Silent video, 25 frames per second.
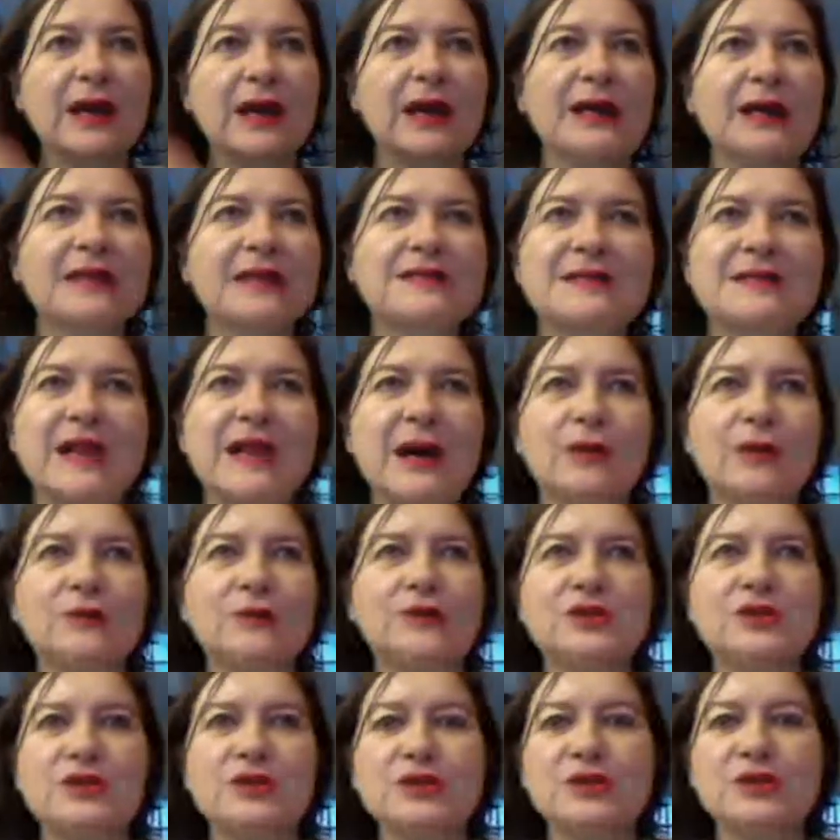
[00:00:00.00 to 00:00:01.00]
it sounds
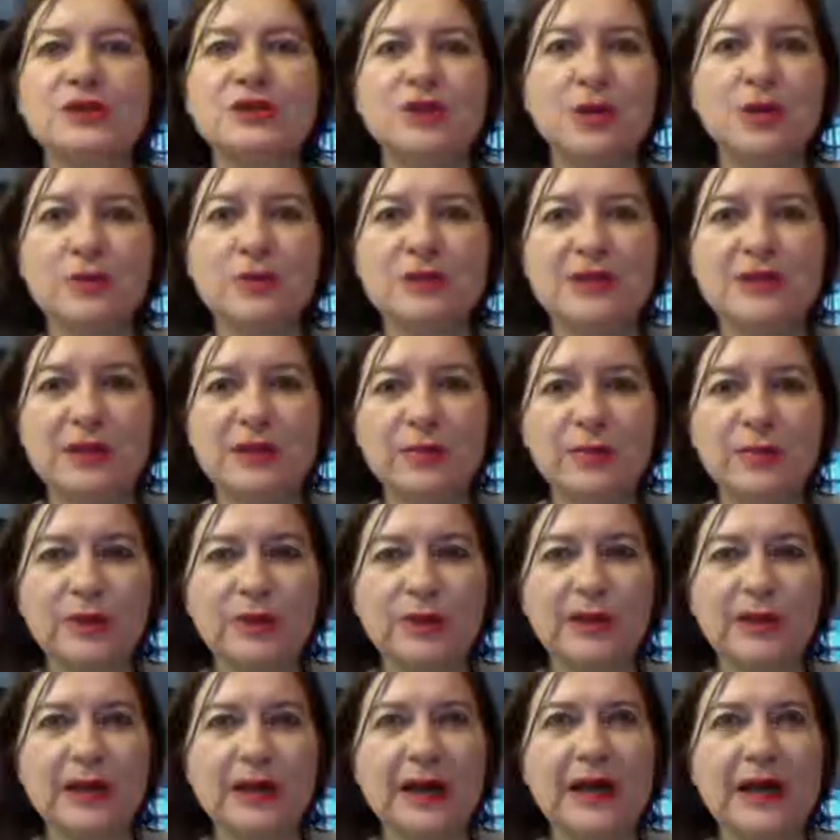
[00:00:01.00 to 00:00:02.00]
just so
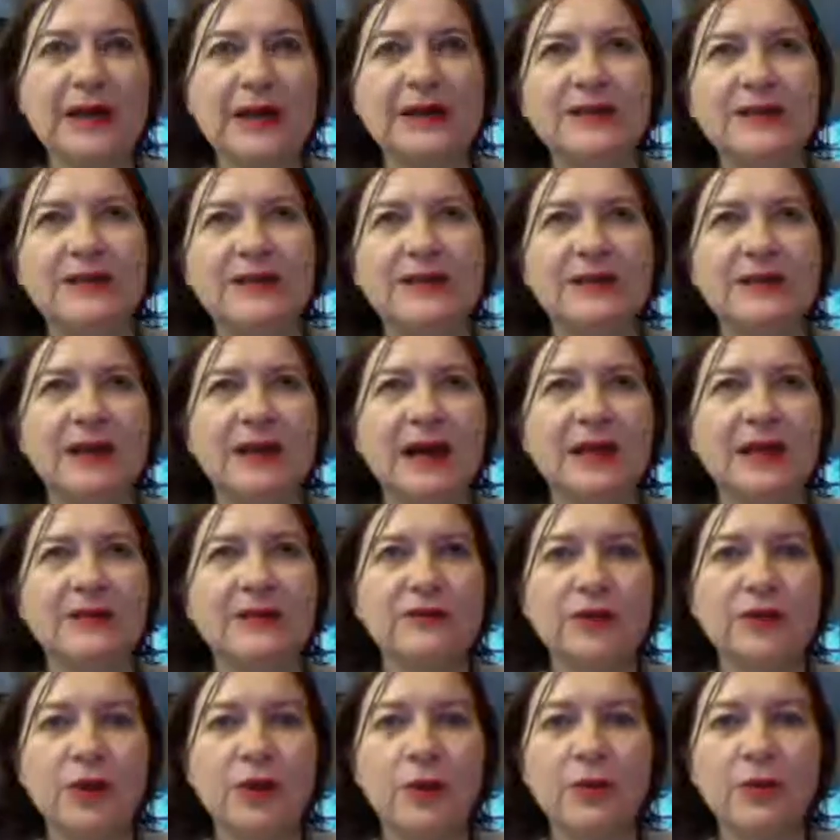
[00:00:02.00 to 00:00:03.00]
simple and kind of
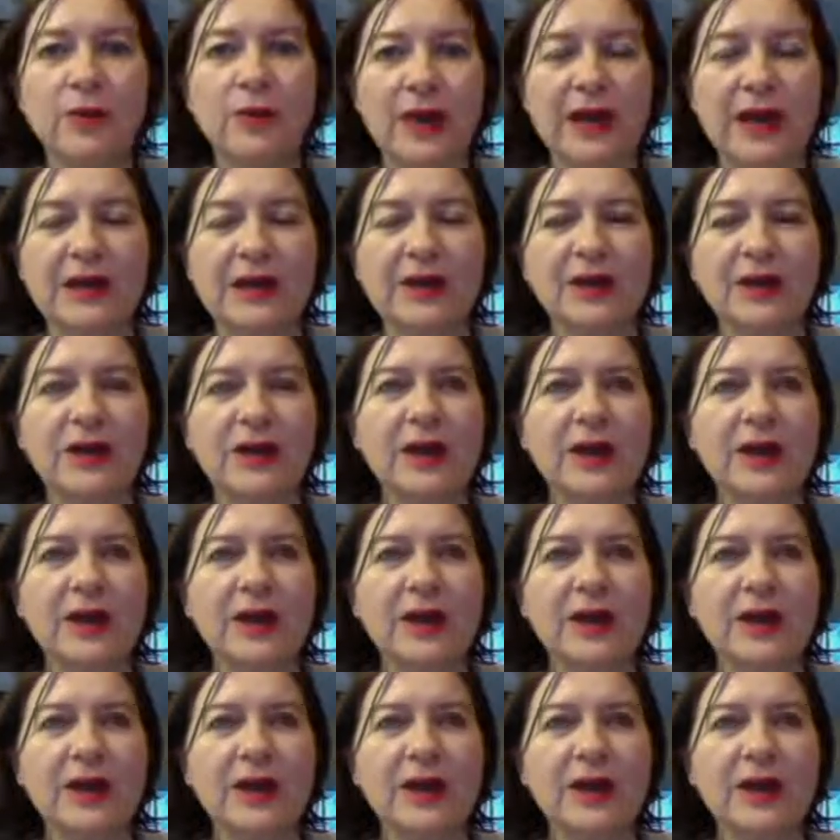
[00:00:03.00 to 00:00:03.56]
a no-brainer,